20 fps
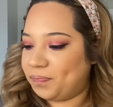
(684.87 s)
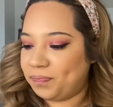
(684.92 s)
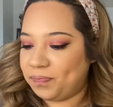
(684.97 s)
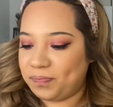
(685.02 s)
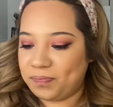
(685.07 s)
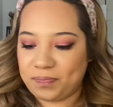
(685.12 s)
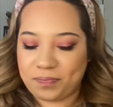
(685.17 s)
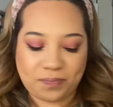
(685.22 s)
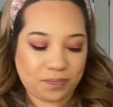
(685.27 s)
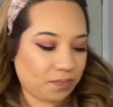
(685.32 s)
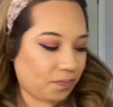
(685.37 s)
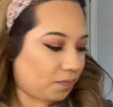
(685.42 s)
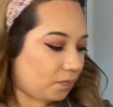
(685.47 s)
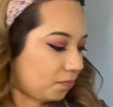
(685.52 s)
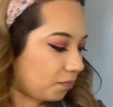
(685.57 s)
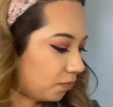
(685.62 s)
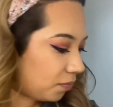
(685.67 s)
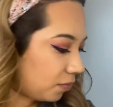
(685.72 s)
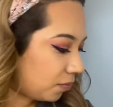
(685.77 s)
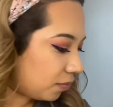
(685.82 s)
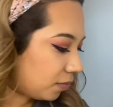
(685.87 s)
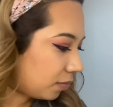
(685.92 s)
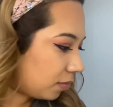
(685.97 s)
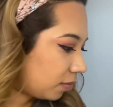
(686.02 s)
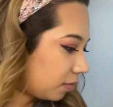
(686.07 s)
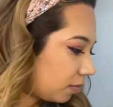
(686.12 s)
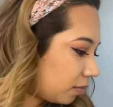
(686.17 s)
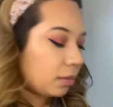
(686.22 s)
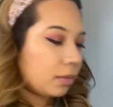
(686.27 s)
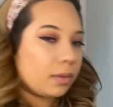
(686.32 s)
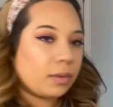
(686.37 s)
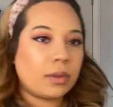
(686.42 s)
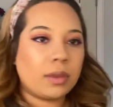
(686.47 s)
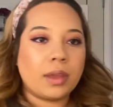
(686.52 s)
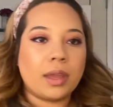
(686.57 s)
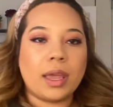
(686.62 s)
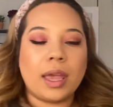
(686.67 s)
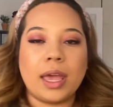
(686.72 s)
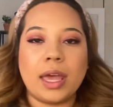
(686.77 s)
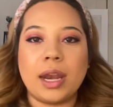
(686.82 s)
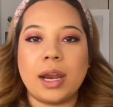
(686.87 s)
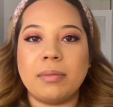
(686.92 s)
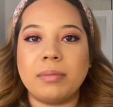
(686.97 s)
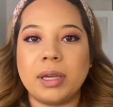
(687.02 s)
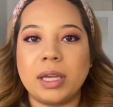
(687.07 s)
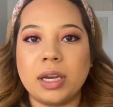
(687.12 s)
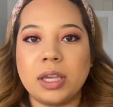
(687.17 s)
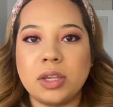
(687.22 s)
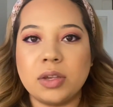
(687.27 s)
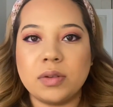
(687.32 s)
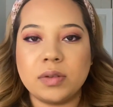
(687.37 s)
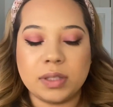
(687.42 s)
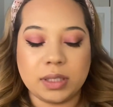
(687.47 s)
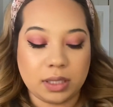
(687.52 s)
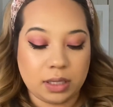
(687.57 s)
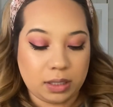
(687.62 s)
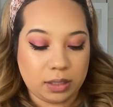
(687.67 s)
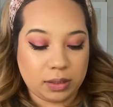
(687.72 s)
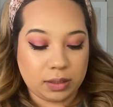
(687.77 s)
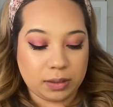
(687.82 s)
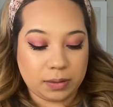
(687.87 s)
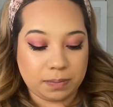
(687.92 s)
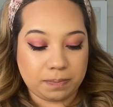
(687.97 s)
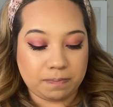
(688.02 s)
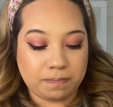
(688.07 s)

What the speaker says: And I'm gonna use this